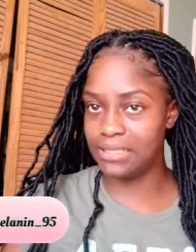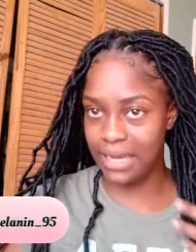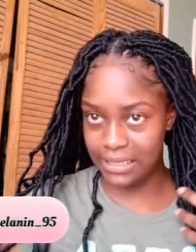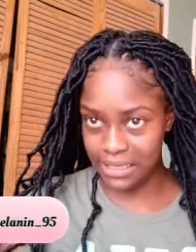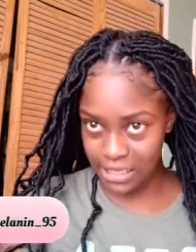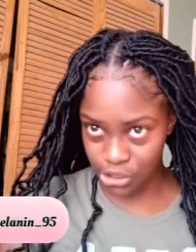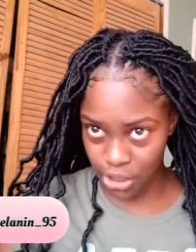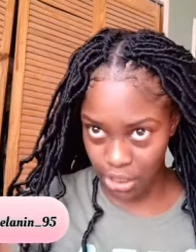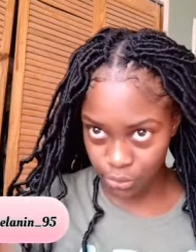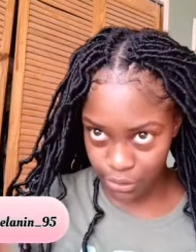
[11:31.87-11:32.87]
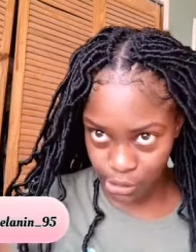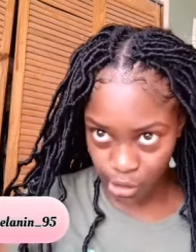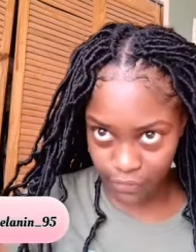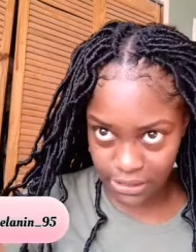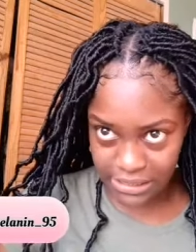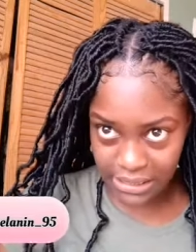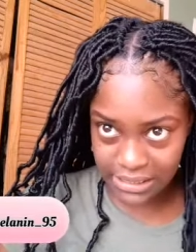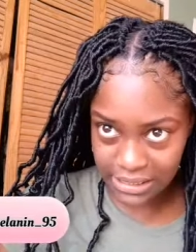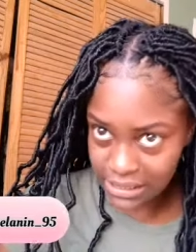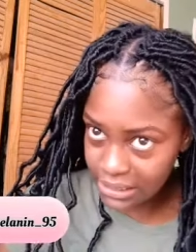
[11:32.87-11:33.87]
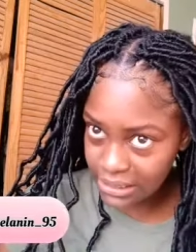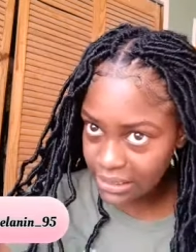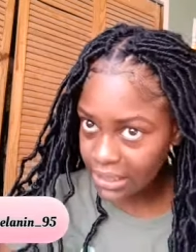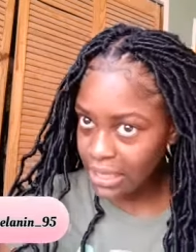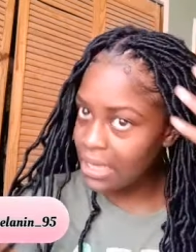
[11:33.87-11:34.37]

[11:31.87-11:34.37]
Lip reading: and each corner is covered to the T.